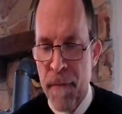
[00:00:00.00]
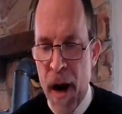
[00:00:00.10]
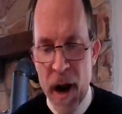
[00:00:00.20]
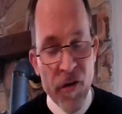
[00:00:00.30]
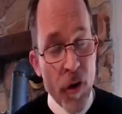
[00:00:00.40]

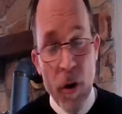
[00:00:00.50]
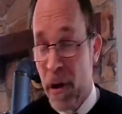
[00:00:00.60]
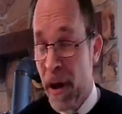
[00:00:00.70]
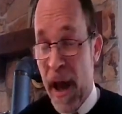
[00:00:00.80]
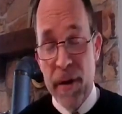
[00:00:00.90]
I
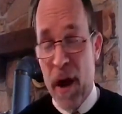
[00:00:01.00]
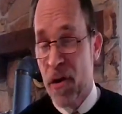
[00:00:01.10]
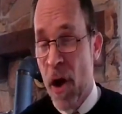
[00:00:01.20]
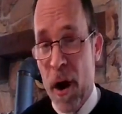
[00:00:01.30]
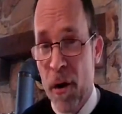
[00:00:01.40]
certainly had not
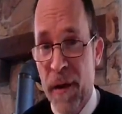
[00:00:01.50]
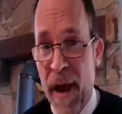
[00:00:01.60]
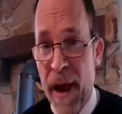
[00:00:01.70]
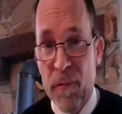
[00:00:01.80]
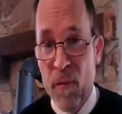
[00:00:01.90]
taught her
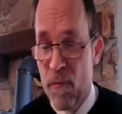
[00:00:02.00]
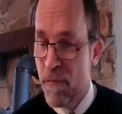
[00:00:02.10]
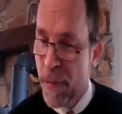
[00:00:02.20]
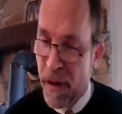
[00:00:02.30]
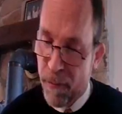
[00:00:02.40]
that,
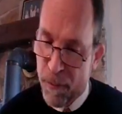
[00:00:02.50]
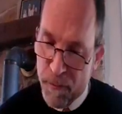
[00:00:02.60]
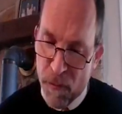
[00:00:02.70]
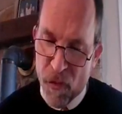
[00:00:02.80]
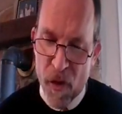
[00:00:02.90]
but
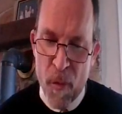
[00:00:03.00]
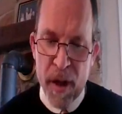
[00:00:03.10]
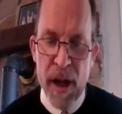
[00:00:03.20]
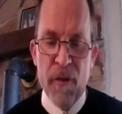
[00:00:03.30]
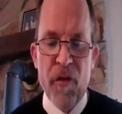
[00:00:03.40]

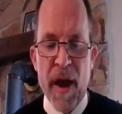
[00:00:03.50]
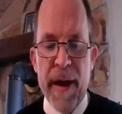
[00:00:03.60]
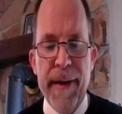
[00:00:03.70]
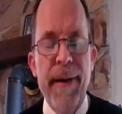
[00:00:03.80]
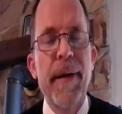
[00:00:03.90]
someone else had.